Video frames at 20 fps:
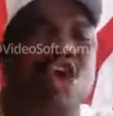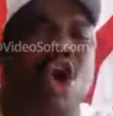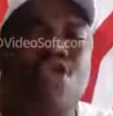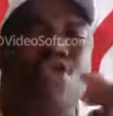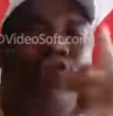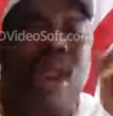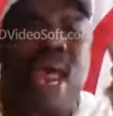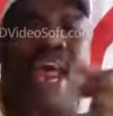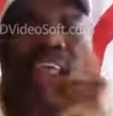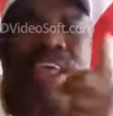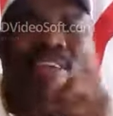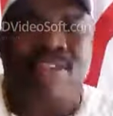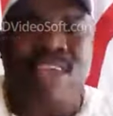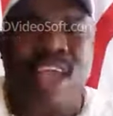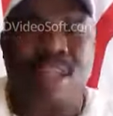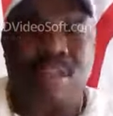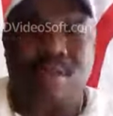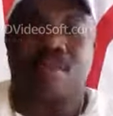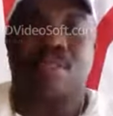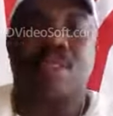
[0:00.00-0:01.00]
whole United
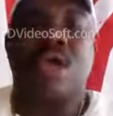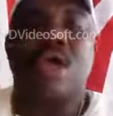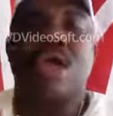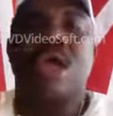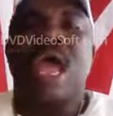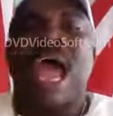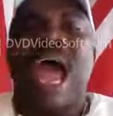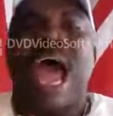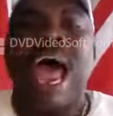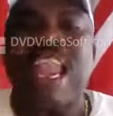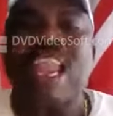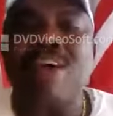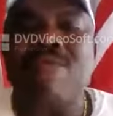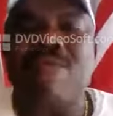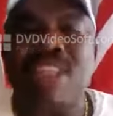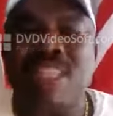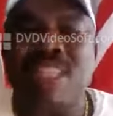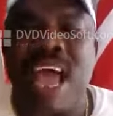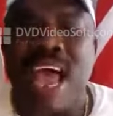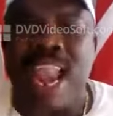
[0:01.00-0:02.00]
States. I live
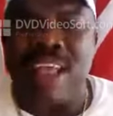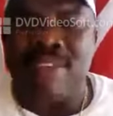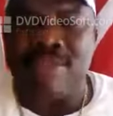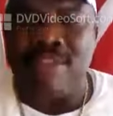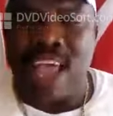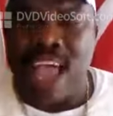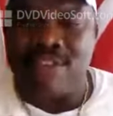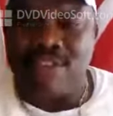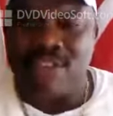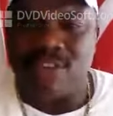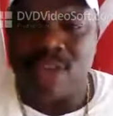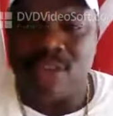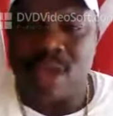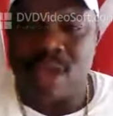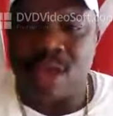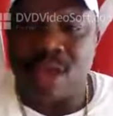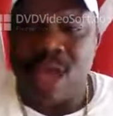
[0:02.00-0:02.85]
in Dallas, Texas.